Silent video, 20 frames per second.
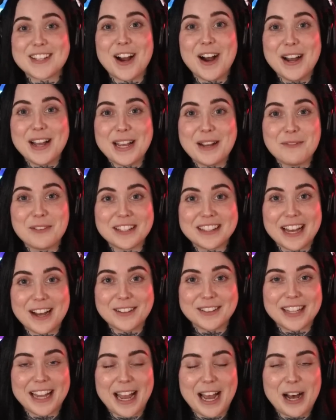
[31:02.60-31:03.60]
him without
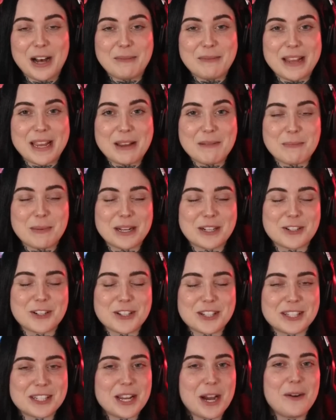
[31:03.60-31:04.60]
the helmet, but
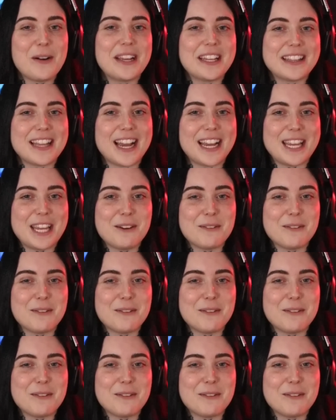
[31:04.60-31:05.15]
just knowing that he was